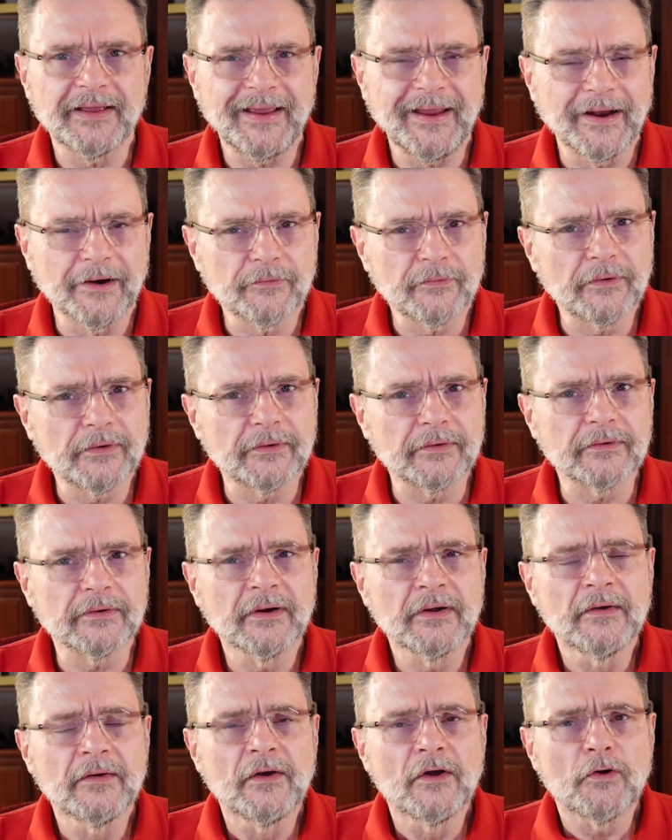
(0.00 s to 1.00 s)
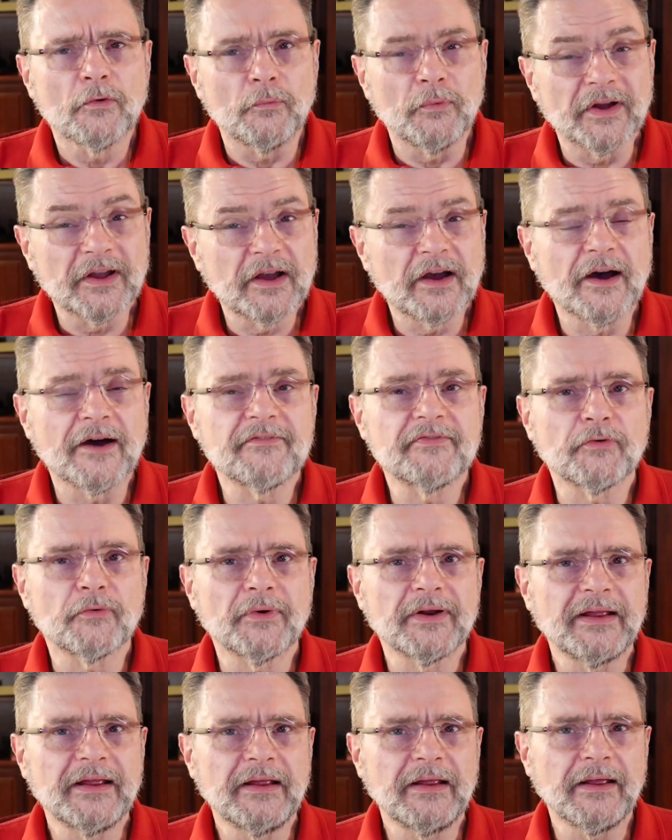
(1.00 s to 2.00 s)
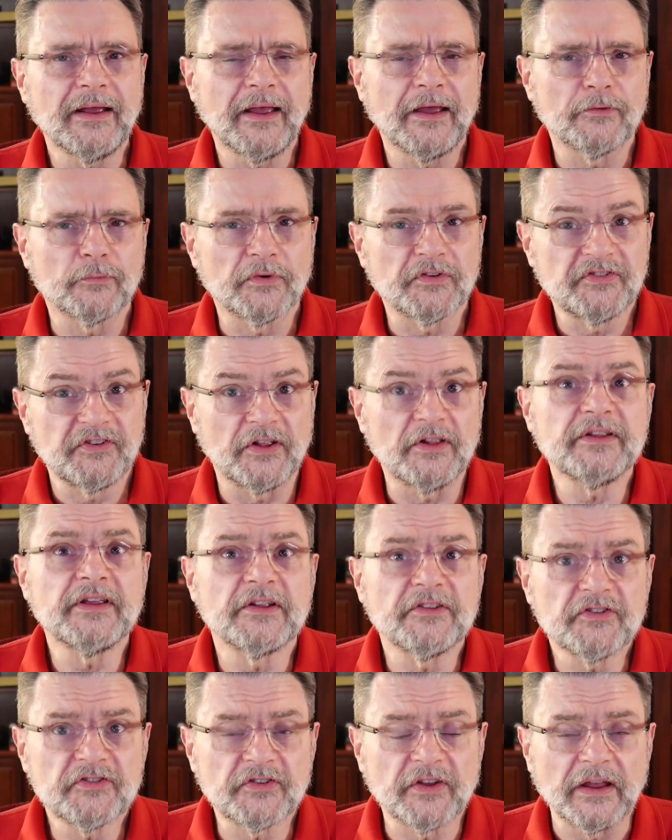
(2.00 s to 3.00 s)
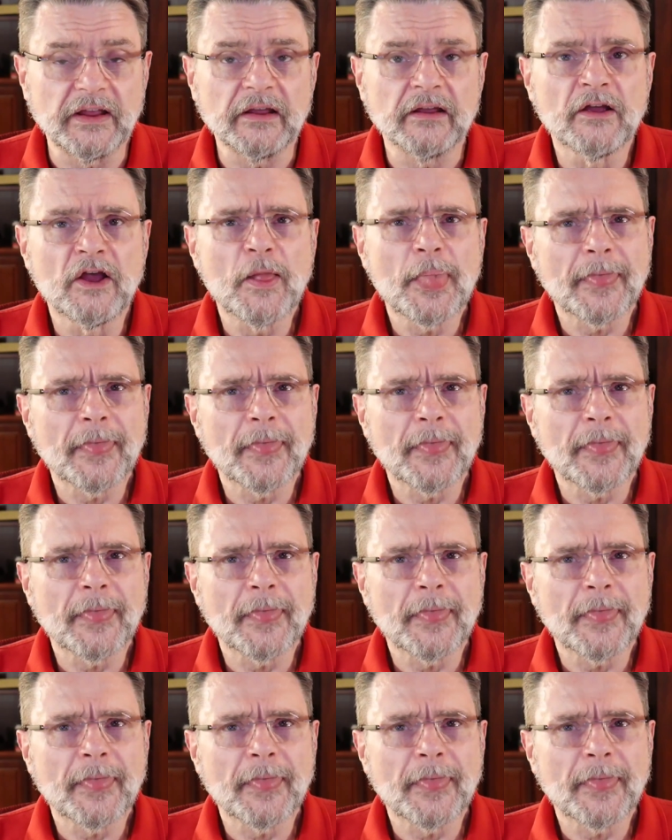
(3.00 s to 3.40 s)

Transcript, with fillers: error recovery, and resiliency